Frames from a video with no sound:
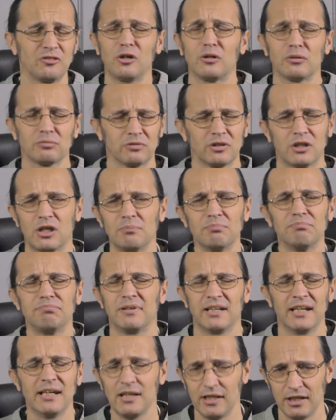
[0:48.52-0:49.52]
not
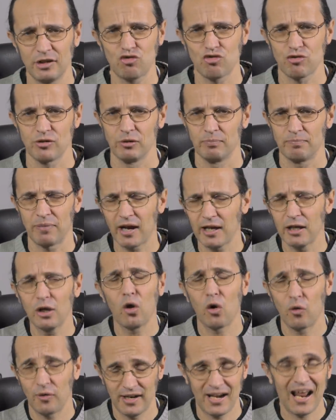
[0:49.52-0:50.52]
completely true. By
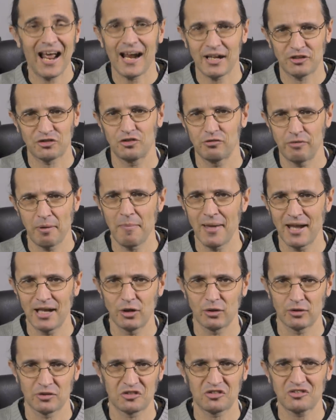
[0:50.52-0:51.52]
law, it has to
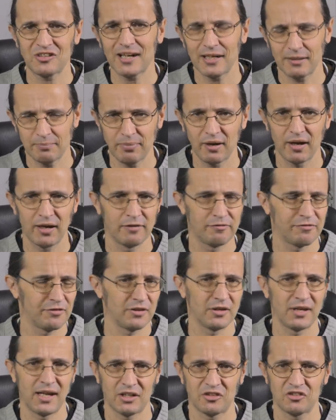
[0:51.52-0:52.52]
remain on standby for
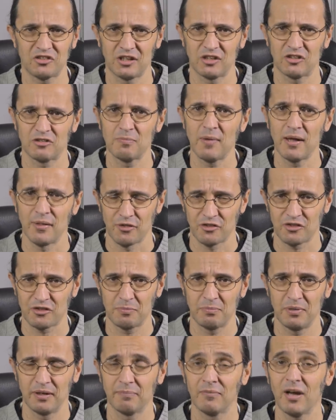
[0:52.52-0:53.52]
the next 6
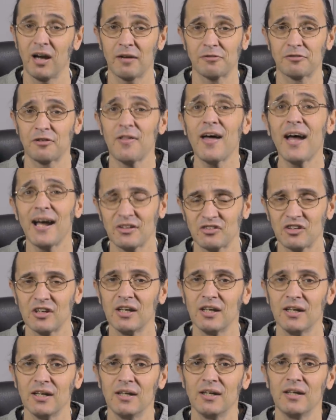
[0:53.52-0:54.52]
months. But after that,
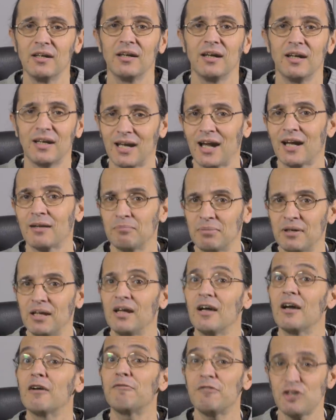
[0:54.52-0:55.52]
it can
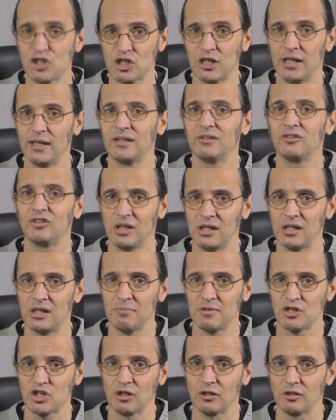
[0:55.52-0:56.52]
be officially
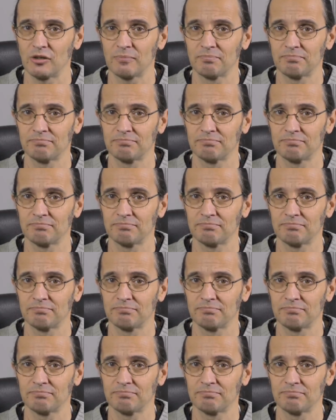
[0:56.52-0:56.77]
decommissioned.